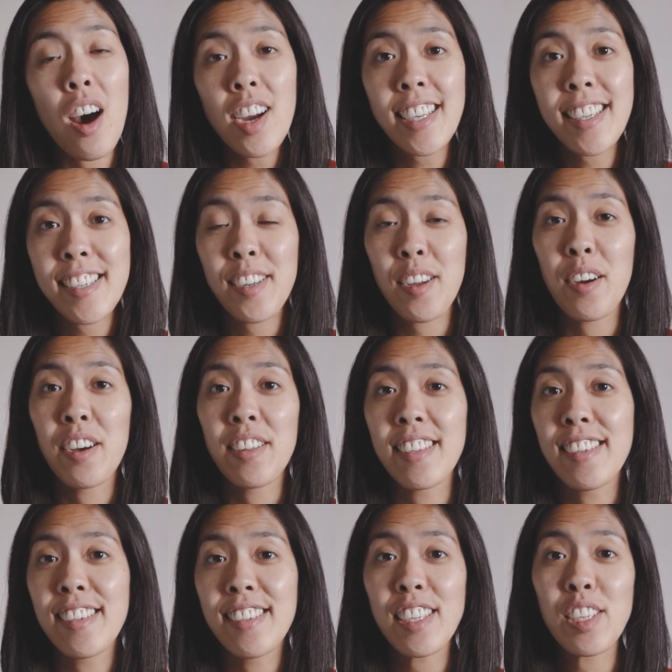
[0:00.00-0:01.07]
I start
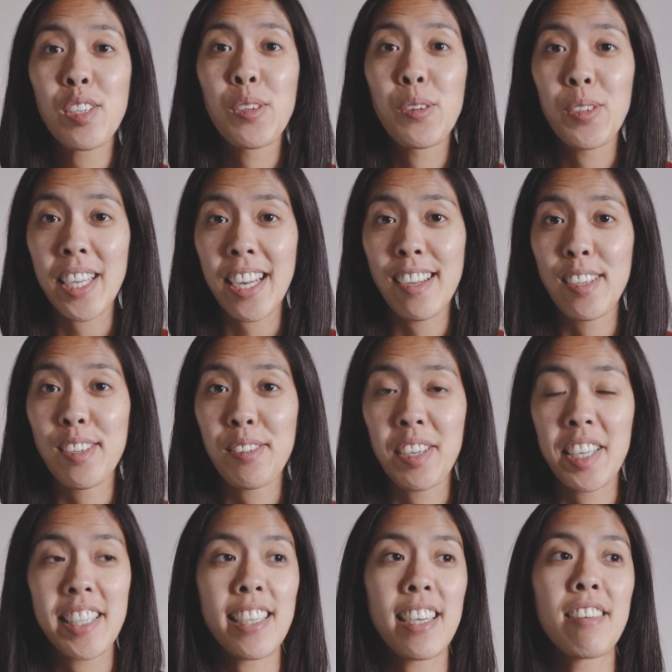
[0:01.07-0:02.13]
this digital
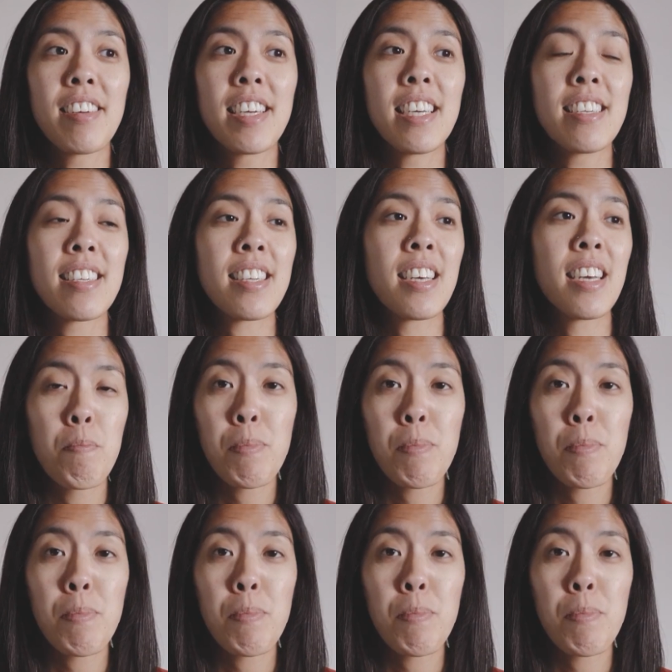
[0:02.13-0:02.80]
decluttering series